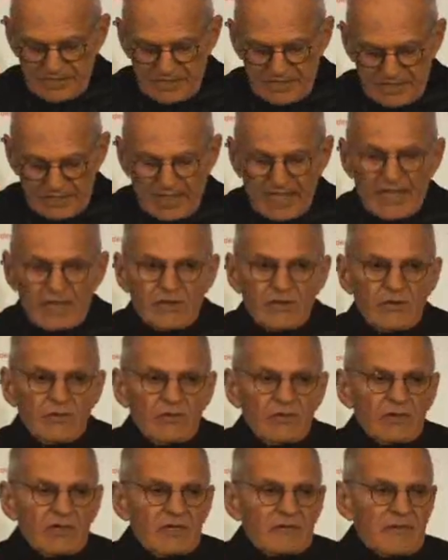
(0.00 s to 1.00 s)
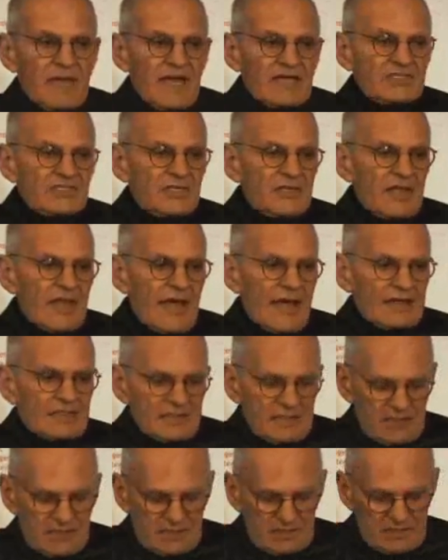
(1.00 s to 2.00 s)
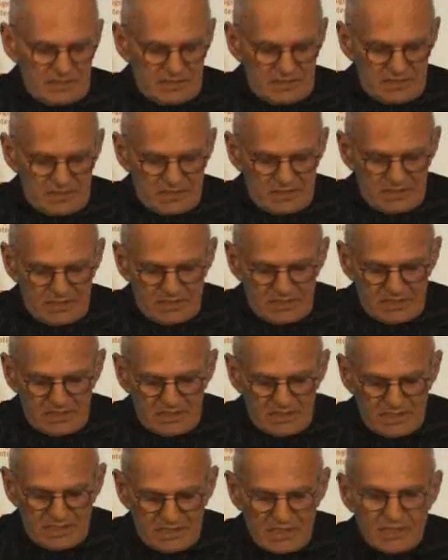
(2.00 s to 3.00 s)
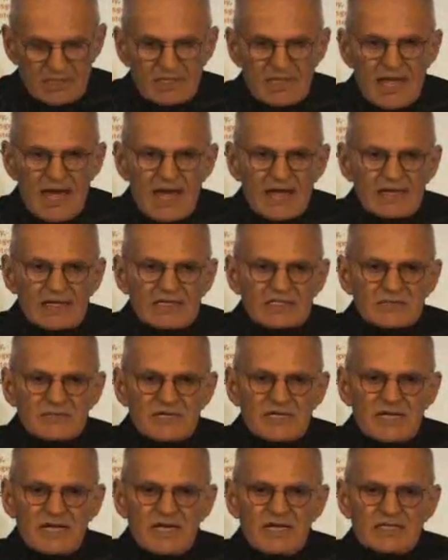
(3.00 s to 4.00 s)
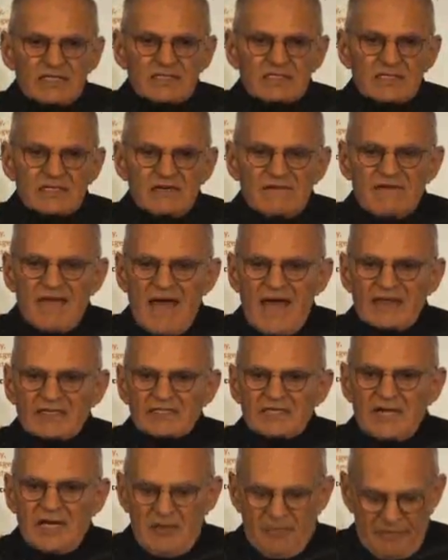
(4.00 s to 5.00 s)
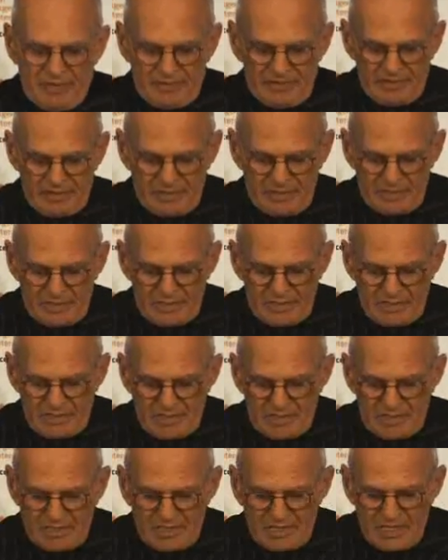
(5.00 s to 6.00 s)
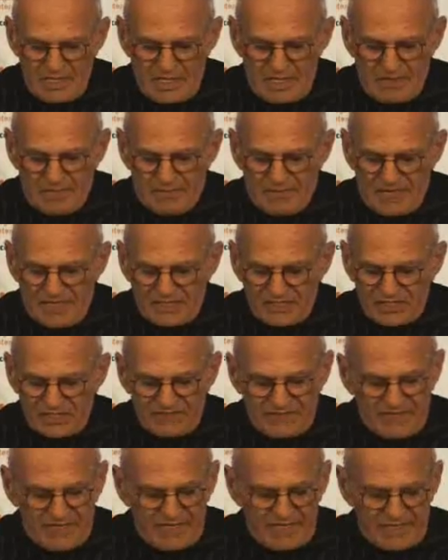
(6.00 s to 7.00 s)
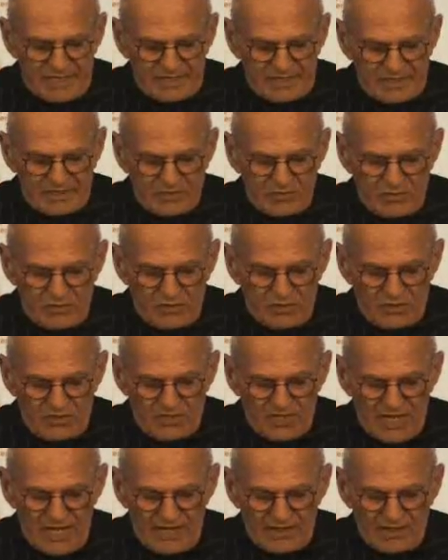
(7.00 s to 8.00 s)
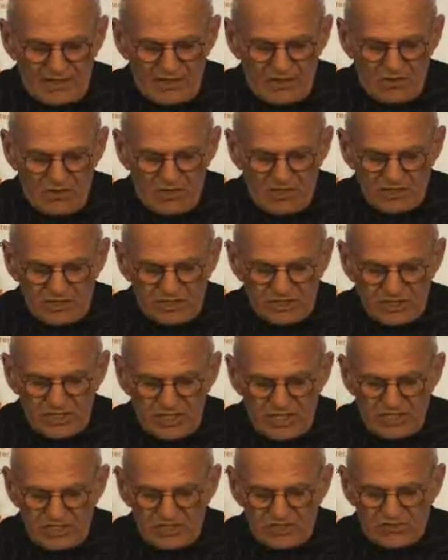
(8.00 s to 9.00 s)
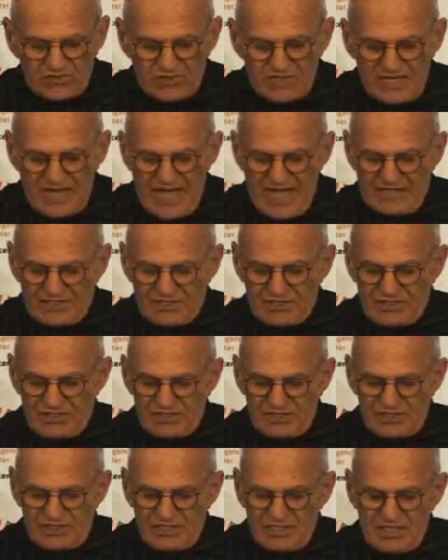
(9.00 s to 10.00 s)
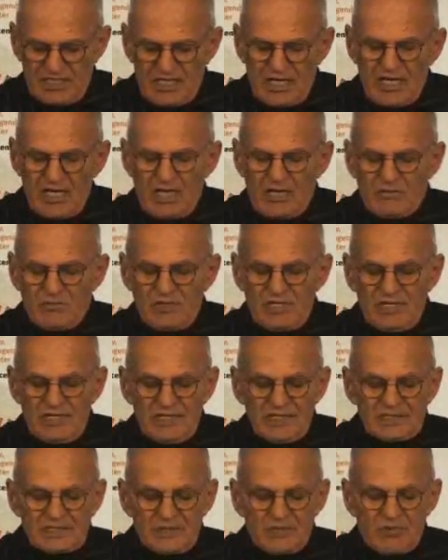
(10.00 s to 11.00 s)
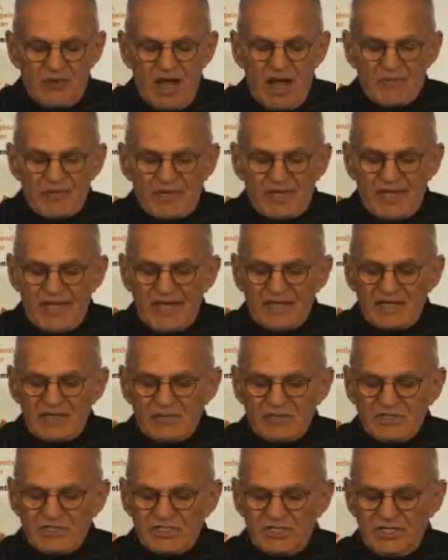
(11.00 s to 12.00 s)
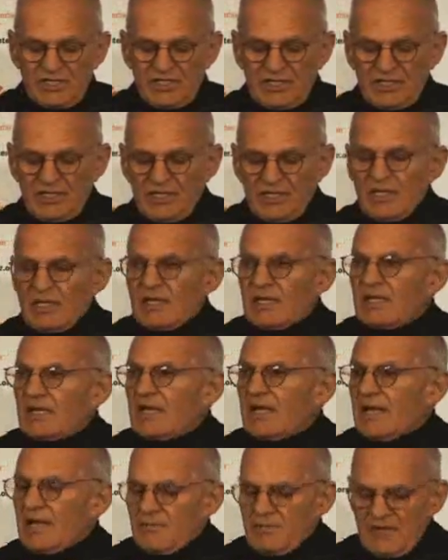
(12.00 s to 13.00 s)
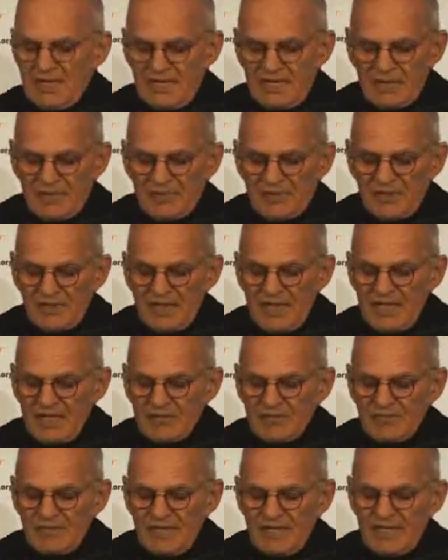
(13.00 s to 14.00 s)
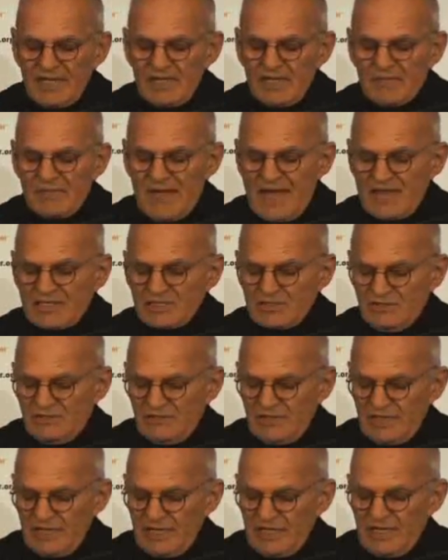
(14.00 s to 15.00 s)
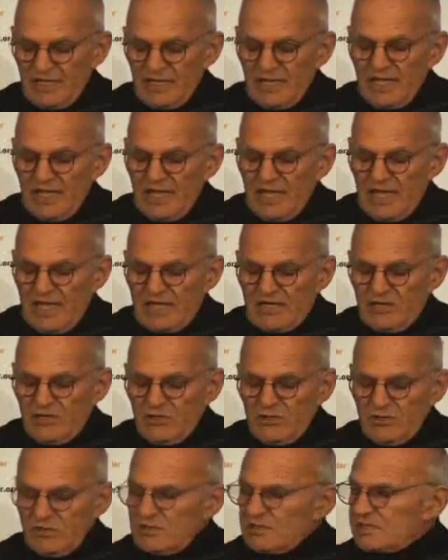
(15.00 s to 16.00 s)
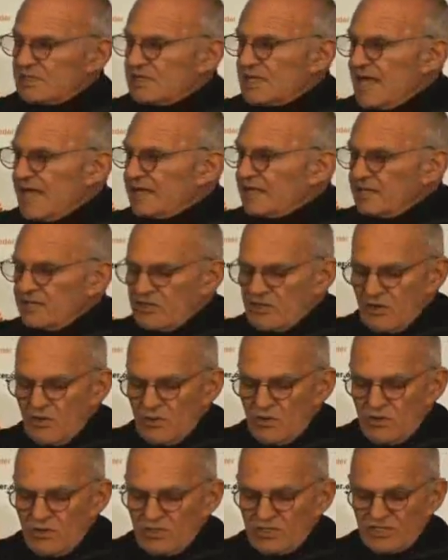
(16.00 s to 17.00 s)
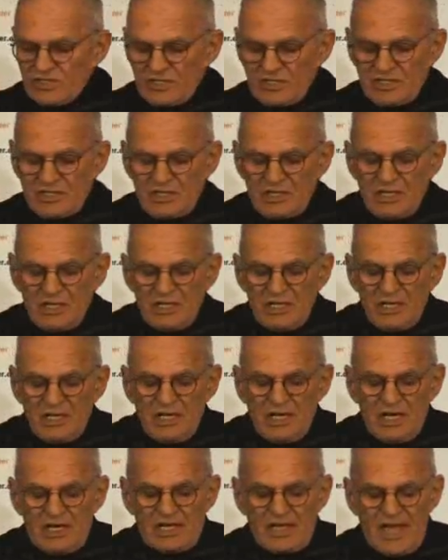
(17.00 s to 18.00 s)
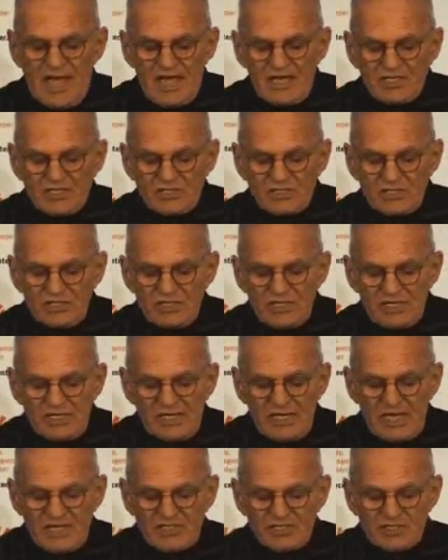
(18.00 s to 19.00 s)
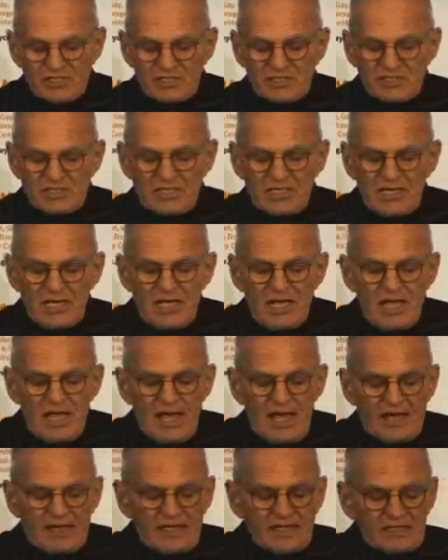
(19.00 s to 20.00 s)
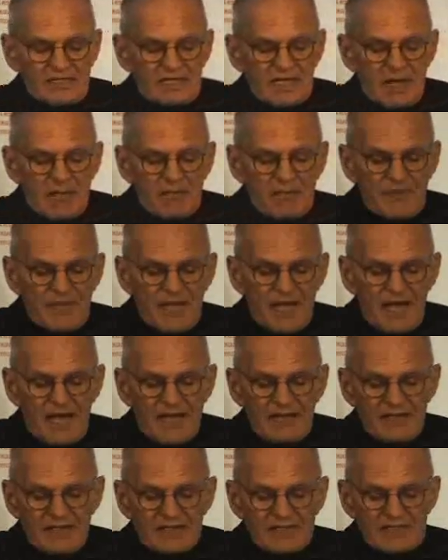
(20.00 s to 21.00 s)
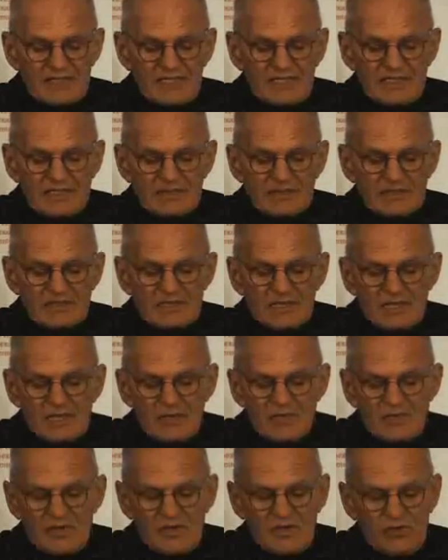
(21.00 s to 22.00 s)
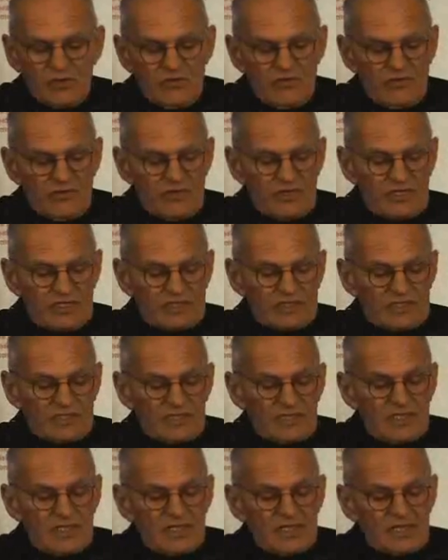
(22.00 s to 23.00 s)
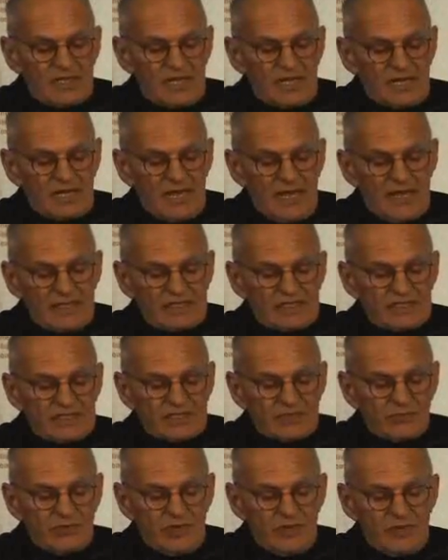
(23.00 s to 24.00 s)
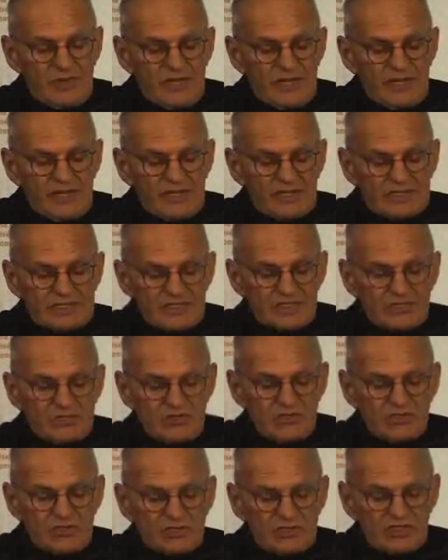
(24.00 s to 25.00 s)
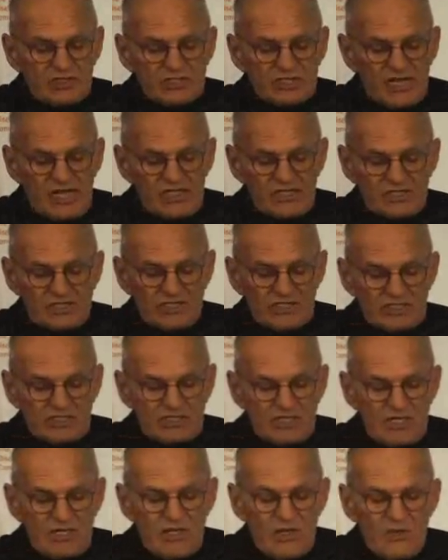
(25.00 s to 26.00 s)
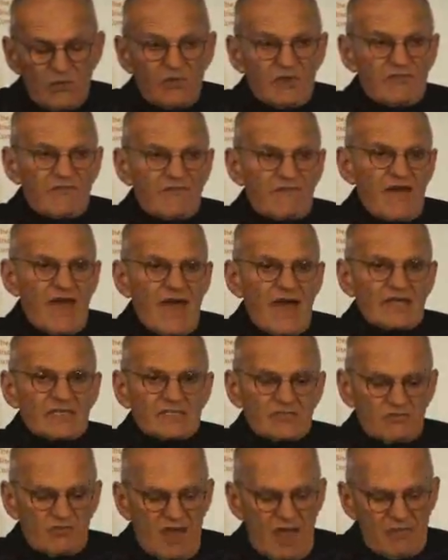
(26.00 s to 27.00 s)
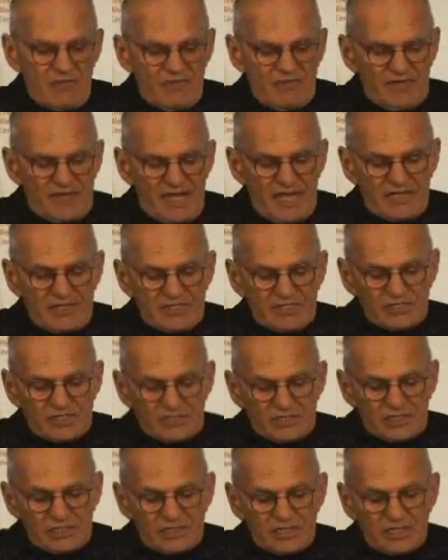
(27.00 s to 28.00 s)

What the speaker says: Can you imagine that? That is because of ACT UP. A bunch of kids who learned how to launch street actions and release a propaganda machine and manipulate media masterfully and use naked coercion, occasional litigations, and adept behind-the-scenes maneuverings that led to sweeping institutional changes with vast ramifications.